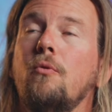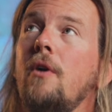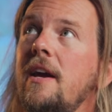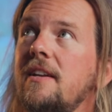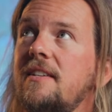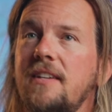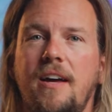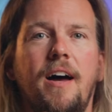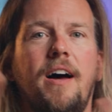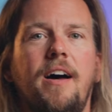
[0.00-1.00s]
right
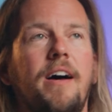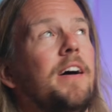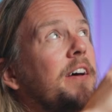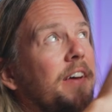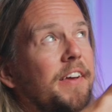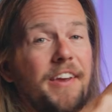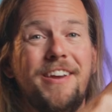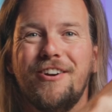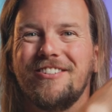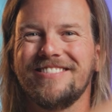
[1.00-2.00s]

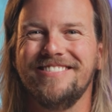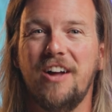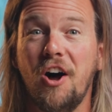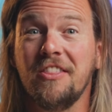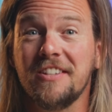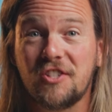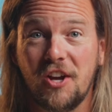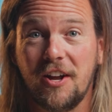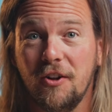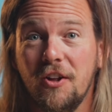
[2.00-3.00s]
here on this
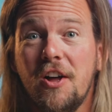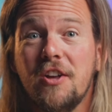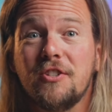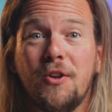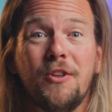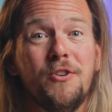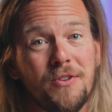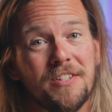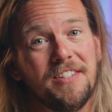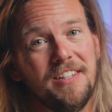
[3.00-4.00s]
channel so that you
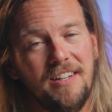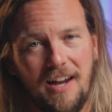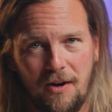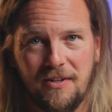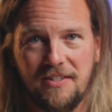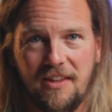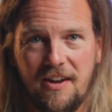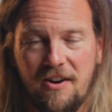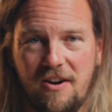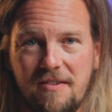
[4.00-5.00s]
can see how easy they
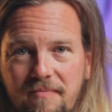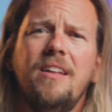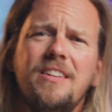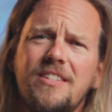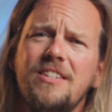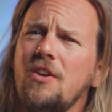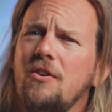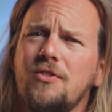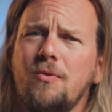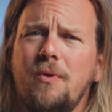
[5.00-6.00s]
are. This is
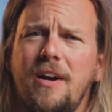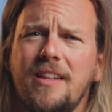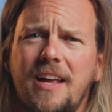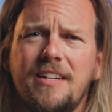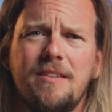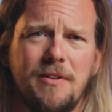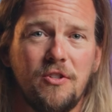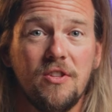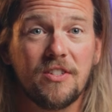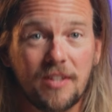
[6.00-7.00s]
also where I'd like to
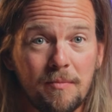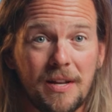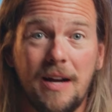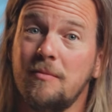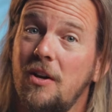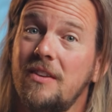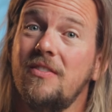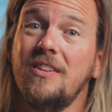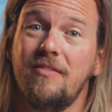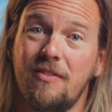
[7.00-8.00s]
mention that sometimes I'll
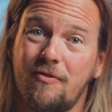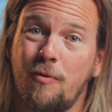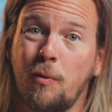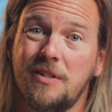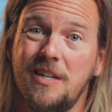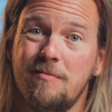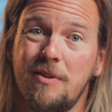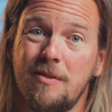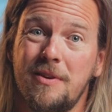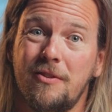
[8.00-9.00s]
even leave the
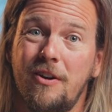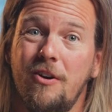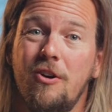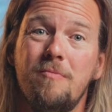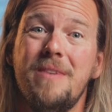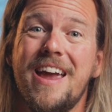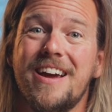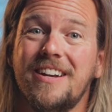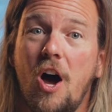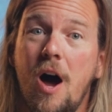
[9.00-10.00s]
14mm at home
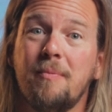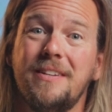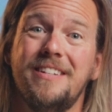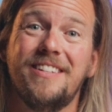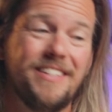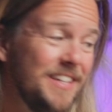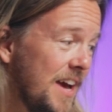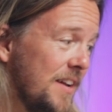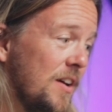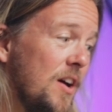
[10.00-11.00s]
and opt
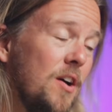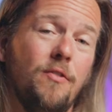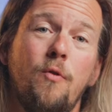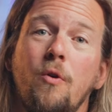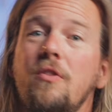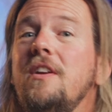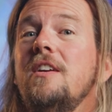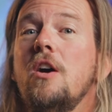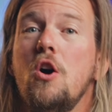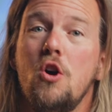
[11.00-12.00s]
instead for the